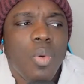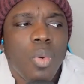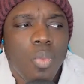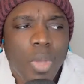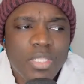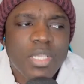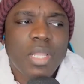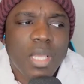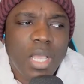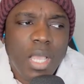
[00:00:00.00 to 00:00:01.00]
went on
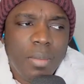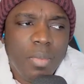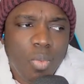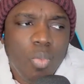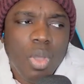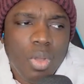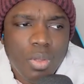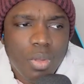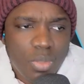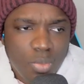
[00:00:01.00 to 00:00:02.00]
a
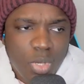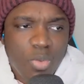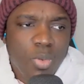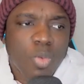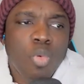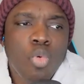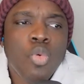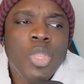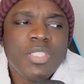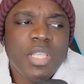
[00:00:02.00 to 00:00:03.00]
who
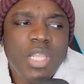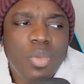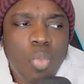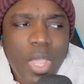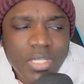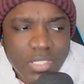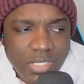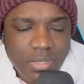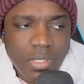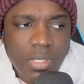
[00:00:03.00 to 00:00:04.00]
recently
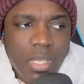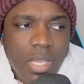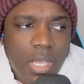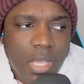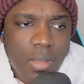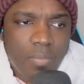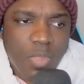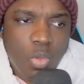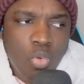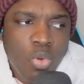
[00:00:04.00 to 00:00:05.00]
went on
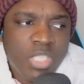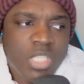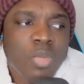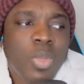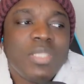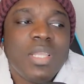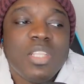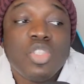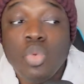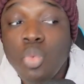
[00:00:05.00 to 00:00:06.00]

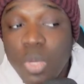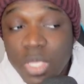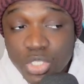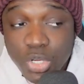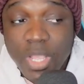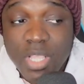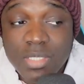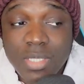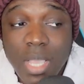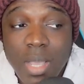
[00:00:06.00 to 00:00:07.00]
a 2-week
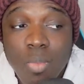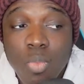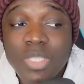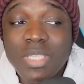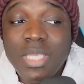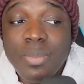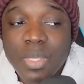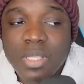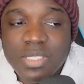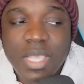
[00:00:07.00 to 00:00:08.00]
trials with
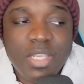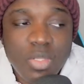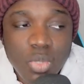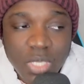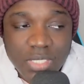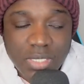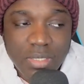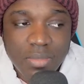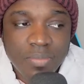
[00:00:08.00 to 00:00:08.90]
EPL side Newcastle,